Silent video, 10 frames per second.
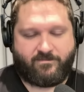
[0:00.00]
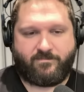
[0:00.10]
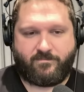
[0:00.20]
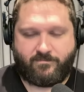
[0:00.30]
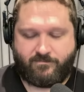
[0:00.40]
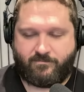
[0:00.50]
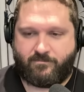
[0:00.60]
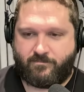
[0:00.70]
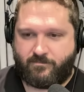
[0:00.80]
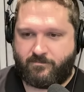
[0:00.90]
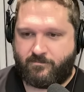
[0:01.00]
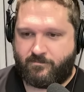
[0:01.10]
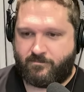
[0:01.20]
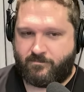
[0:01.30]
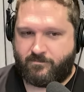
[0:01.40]

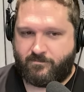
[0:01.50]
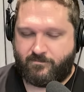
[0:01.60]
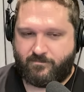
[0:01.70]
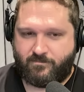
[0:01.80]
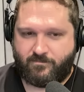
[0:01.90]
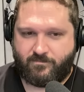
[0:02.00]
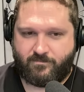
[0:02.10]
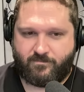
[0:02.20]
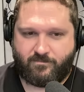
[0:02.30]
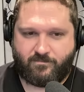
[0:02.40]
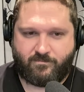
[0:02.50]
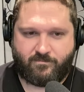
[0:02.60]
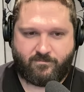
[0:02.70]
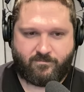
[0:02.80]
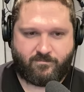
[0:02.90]

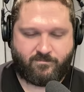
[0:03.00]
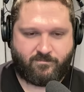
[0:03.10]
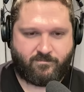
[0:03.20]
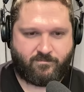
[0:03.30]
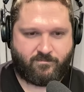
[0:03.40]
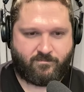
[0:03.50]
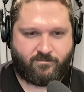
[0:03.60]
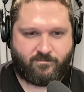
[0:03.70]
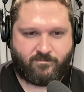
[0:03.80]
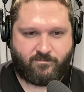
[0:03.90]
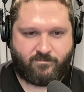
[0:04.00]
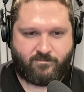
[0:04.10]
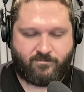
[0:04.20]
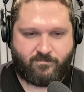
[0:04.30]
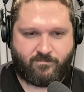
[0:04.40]

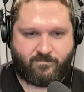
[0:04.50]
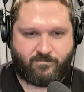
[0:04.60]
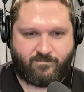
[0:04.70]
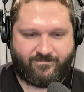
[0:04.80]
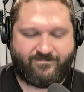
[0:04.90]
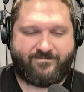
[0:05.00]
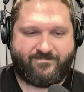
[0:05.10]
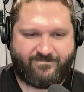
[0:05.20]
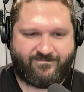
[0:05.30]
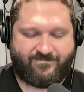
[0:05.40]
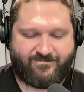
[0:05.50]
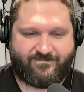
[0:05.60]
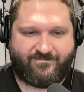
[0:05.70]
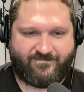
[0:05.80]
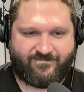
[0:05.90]

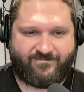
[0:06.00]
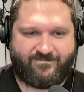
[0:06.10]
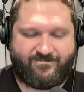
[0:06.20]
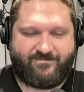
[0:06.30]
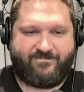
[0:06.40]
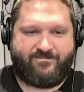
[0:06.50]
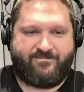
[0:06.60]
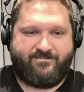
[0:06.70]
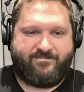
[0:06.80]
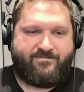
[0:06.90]
(not speaking)